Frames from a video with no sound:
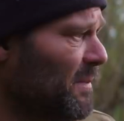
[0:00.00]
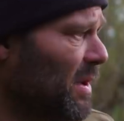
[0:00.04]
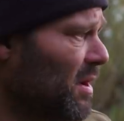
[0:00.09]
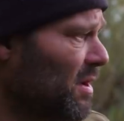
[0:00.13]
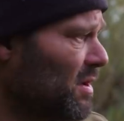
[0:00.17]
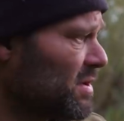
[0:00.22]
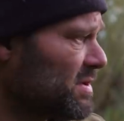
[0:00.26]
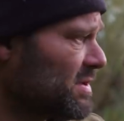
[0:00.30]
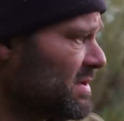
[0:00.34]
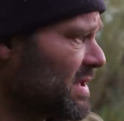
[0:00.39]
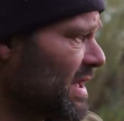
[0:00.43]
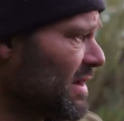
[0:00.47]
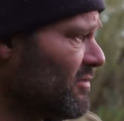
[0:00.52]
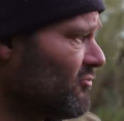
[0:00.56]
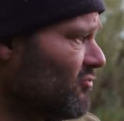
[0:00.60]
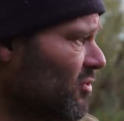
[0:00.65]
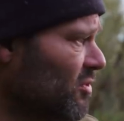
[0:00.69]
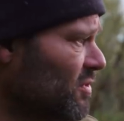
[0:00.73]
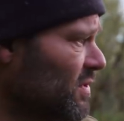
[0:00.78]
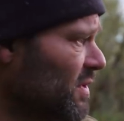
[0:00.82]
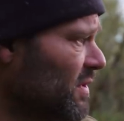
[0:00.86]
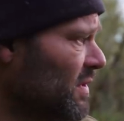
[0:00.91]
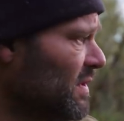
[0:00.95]
past that
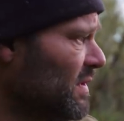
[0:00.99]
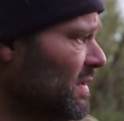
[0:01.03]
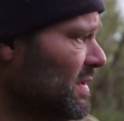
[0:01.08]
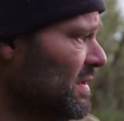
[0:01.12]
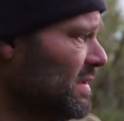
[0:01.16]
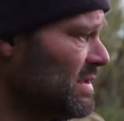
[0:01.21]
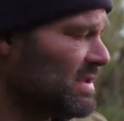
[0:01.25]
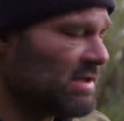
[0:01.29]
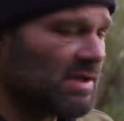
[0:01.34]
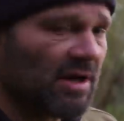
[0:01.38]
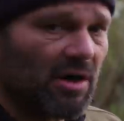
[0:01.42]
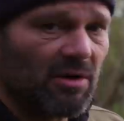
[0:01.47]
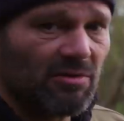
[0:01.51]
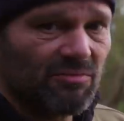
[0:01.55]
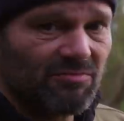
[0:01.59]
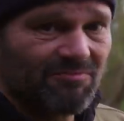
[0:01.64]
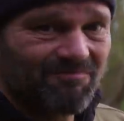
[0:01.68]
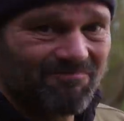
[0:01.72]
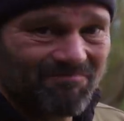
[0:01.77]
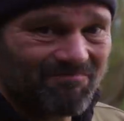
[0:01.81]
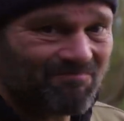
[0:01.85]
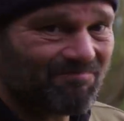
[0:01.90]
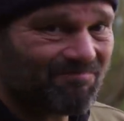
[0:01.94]
rod. So
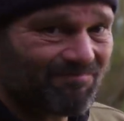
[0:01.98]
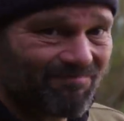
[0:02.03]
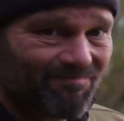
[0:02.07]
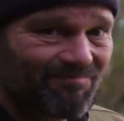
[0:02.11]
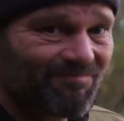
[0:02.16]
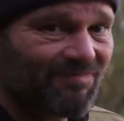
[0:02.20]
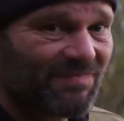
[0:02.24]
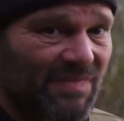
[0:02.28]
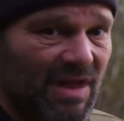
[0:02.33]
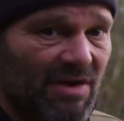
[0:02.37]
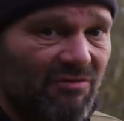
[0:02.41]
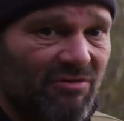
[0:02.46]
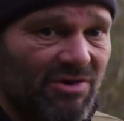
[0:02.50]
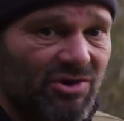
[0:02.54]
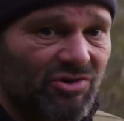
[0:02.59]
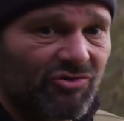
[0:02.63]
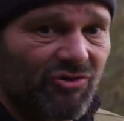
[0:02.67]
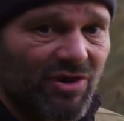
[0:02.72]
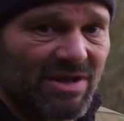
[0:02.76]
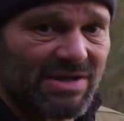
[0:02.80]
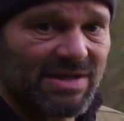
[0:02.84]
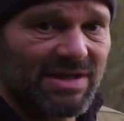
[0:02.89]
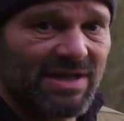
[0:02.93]
they're
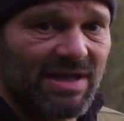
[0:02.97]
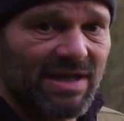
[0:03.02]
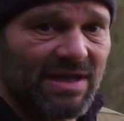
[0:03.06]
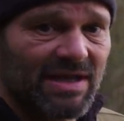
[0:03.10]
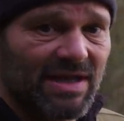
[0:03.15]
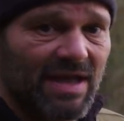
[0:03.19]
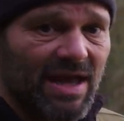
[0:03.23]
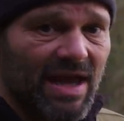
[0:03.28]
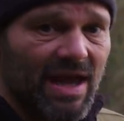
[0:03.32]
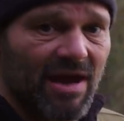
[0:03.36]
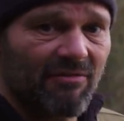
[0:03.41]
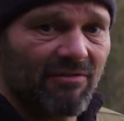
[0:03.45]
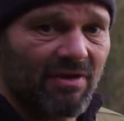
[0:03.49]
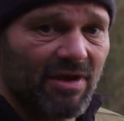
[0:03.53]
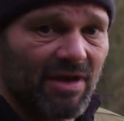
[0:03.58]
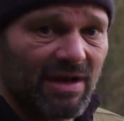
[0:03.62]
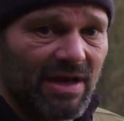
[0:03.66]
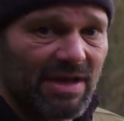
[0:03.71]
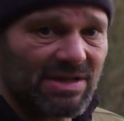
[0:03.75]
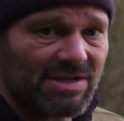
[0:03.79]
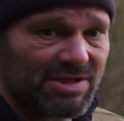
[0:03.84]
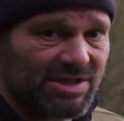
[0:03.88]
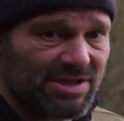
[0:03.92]
interested in the area.
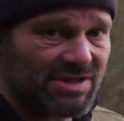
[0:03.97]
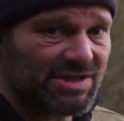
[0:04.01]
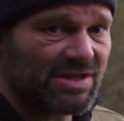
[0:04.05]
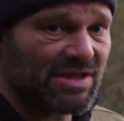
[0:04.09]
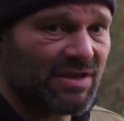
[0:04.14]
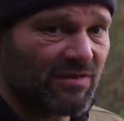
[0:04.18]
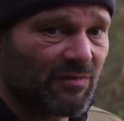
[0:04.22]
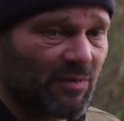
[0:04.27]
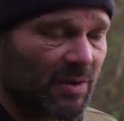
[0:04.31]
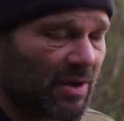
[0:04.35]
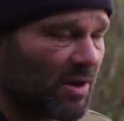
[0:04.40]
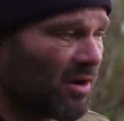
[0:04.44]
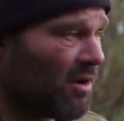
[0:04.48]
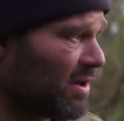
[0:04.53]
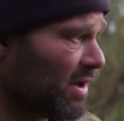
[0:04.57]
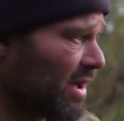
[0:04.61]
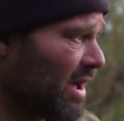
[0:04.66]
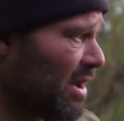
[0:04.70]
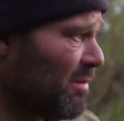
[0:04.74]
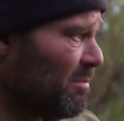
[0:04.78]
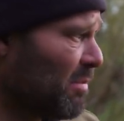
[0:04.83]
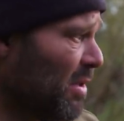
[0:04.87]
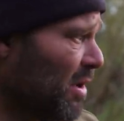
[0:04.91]
Let's just see if we can't
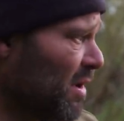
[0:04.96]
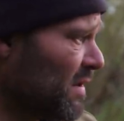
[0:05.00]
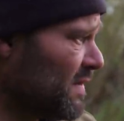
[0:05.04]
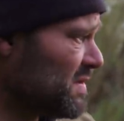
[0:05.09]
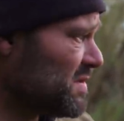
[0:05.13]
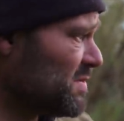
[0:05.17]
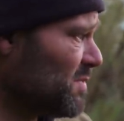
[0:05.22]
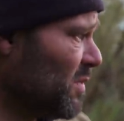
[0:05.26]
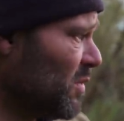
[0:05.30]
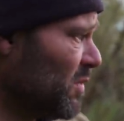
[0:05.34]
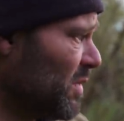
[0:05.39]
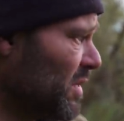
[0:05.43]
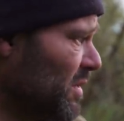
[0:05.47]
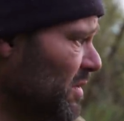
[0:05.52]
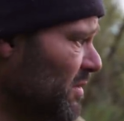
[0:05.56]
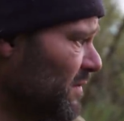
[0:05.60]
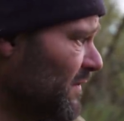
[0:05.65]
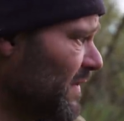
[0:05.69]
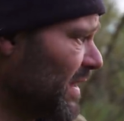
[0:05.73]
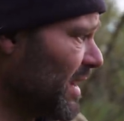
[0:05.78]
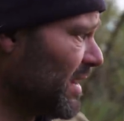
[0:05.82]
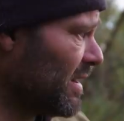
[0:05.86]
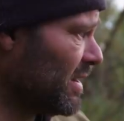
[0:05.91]
get a bite this morning
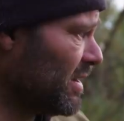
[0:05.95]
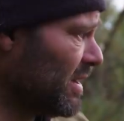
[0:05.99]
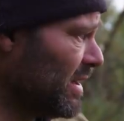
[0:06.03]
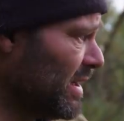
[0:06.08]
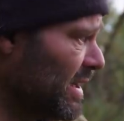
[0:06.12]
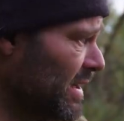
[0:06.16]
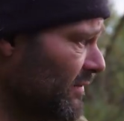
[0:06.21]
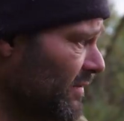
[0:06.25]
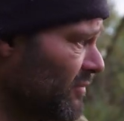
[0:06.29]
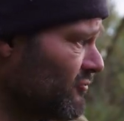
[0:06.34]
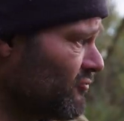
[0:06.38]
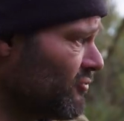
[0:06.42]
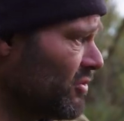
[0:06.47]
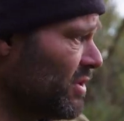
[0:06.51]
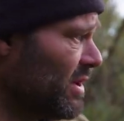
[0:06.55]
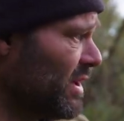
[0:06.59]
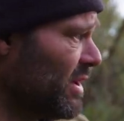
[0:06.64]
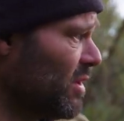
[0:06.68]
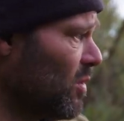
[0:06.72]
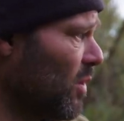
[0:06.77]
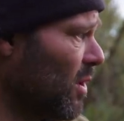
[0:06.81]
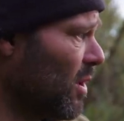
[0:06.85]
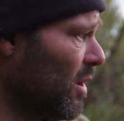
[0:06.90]
off that. I'm going to leave it
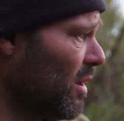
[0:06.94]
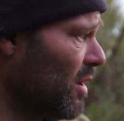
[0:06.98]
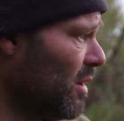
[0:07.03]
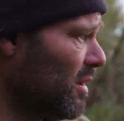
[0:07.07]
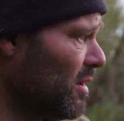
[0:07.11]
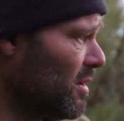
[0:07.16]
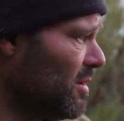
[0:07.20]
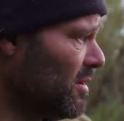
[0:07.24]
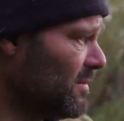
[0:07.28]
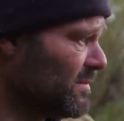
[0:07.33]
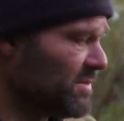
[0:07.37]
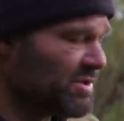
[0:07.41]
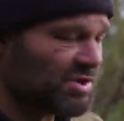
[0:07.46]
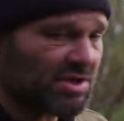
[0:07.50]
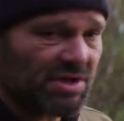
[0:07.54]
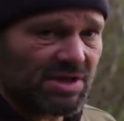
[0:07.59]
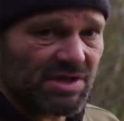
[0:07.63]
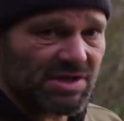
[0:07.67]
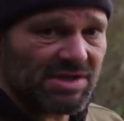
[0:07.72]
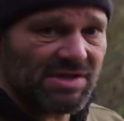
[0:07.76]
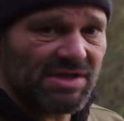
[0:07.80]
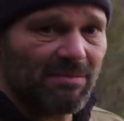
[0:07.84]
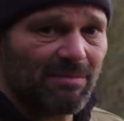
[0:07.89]
really quiet. I'm just
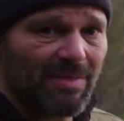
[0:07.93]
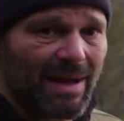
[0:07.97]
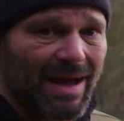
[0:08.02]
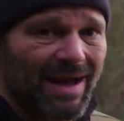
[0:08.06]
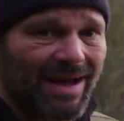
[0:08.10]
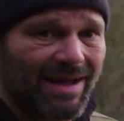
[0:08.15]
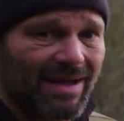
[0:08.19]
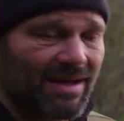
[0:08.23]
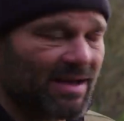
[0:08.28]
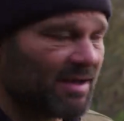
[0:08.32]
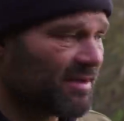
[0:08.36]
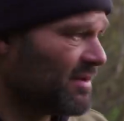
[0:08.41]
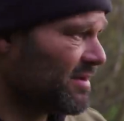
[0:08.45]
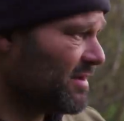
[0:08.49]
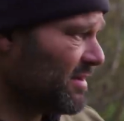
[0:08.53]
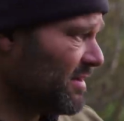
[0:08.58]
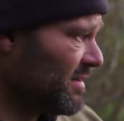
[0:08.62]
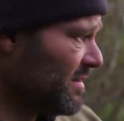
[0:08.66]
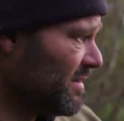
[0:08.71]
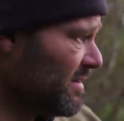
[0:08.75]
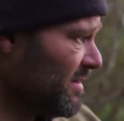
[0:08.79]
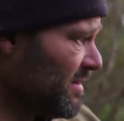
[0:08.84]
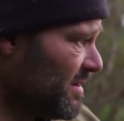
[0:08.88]
going to sit back,
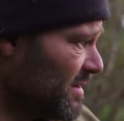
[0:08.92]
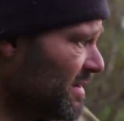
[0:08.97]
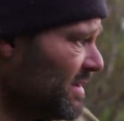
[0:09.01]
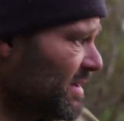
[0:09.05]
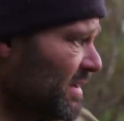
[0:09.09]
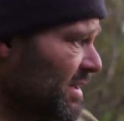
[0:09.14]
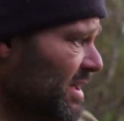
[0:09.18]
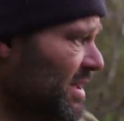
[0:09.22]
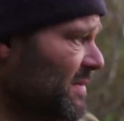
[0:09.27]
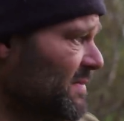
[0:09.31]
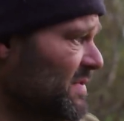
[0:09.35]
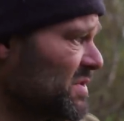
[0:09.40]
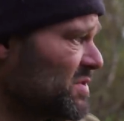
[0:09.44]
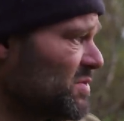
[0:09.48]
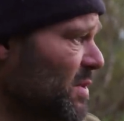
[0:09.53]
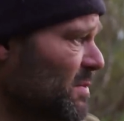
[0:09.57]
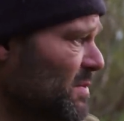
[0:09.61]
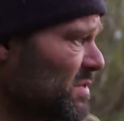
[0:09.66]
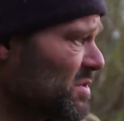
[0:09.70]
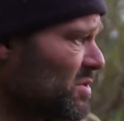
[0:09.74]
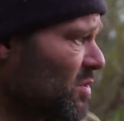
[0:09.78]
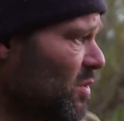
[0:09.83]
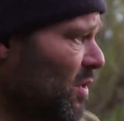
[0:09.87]
keep the
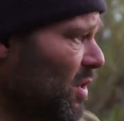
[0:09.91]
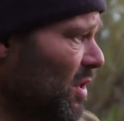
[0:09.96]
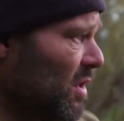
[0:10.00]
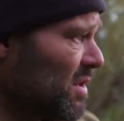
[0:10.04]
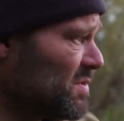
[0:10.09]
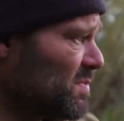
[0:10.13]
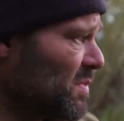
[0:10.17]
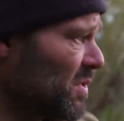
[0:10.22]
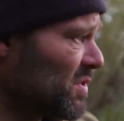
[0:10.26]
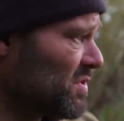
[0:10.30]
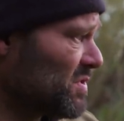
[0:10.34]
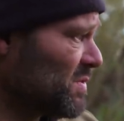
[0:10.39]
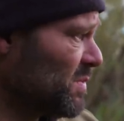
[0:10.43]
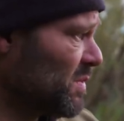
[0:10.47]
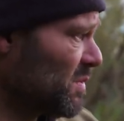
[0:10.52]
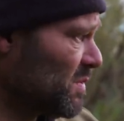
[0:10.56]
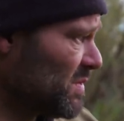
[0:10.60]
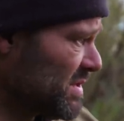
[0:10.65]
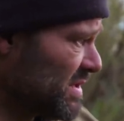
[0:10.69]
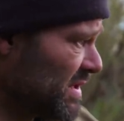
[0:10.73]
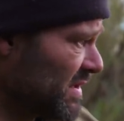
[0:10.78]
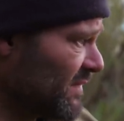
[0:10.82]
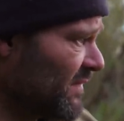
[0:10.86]
swim as quiet as possible
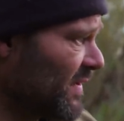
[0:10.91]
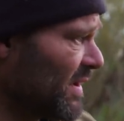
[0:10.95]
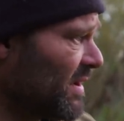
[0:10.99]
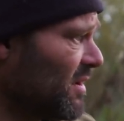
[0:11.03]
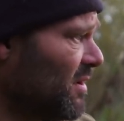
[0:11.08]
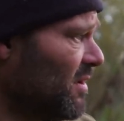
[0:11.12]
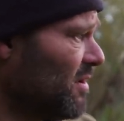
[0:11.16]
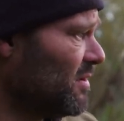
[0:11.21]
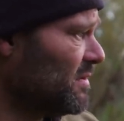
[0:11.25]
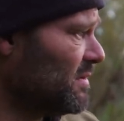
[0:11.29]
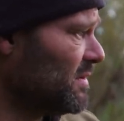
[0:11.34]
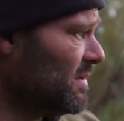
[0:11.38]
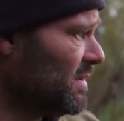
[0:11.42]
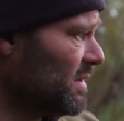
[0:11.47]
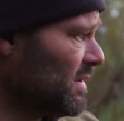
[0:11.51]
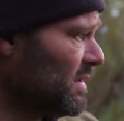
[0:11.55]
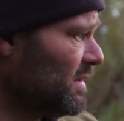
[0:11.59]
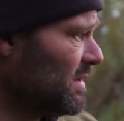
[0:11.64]
and see if they can't